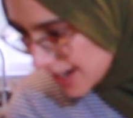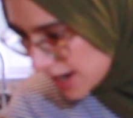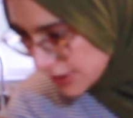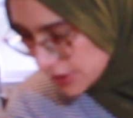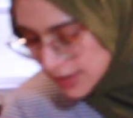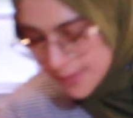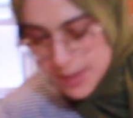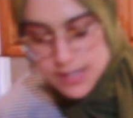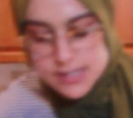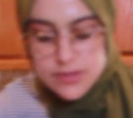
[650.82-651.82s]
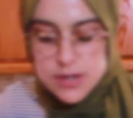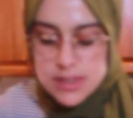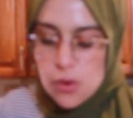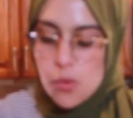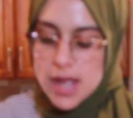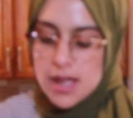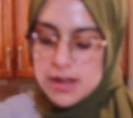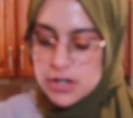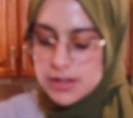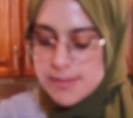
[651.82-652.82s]
on your lemon, because if you get the white
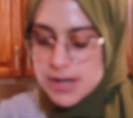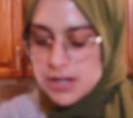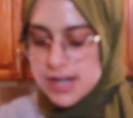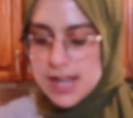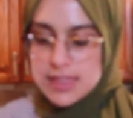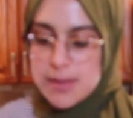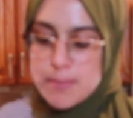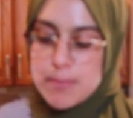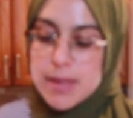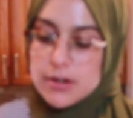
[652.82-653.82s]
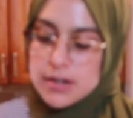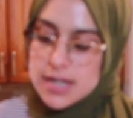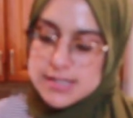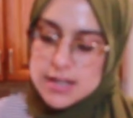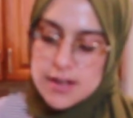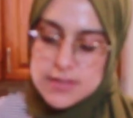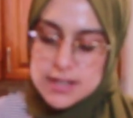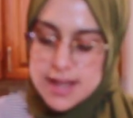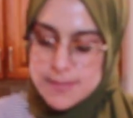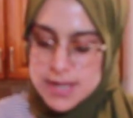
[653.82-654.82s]
on your lemon, you're gonna get the bitterness of the
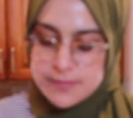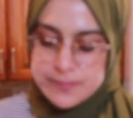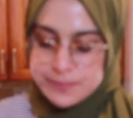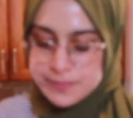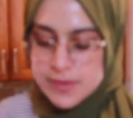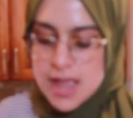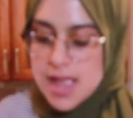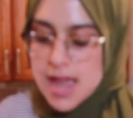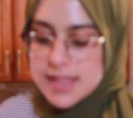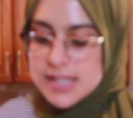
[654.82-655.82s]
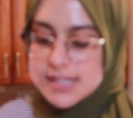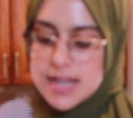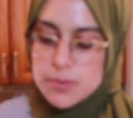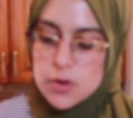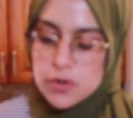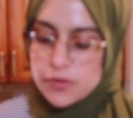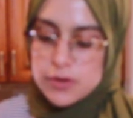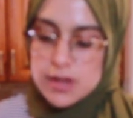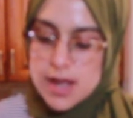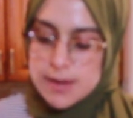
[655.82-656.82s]
lemon, and the same goes for
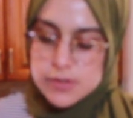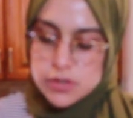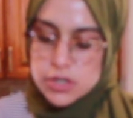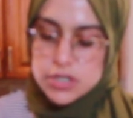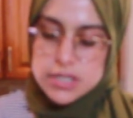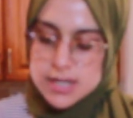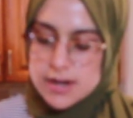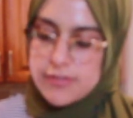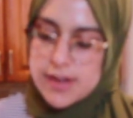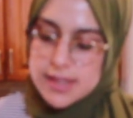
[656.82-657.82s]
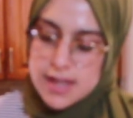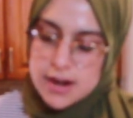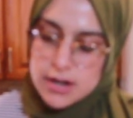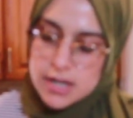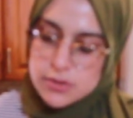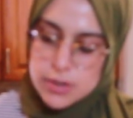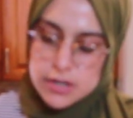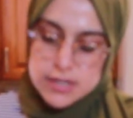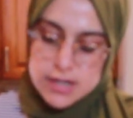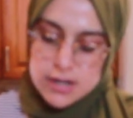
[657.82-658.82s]
lime. So you're just gonna find the areas where
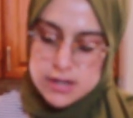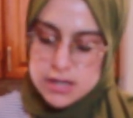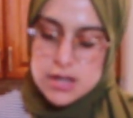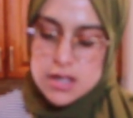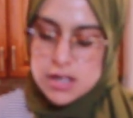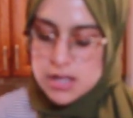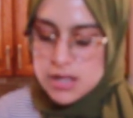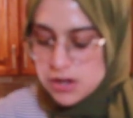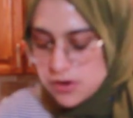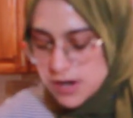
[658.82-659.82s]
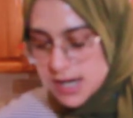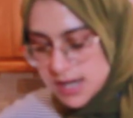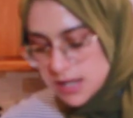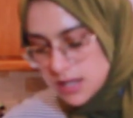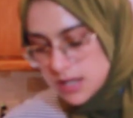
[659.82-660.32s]
you didn't grate it,